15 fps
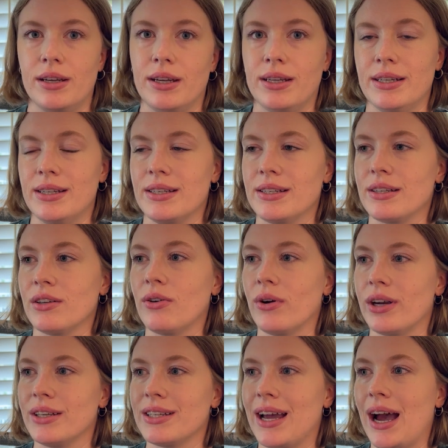is
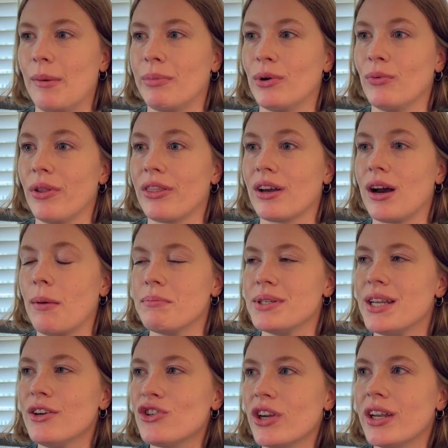going to happen with the
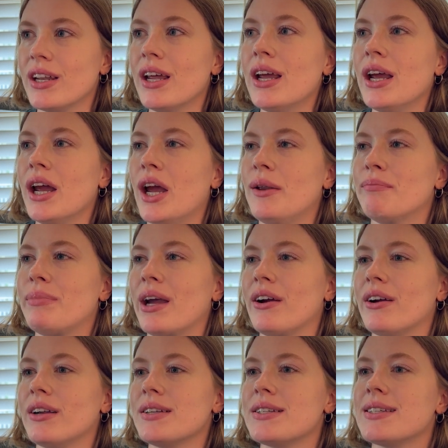competition in
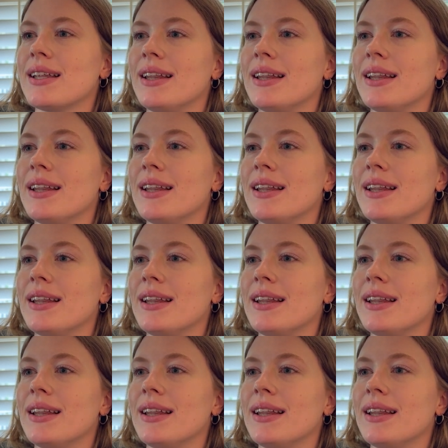Paris.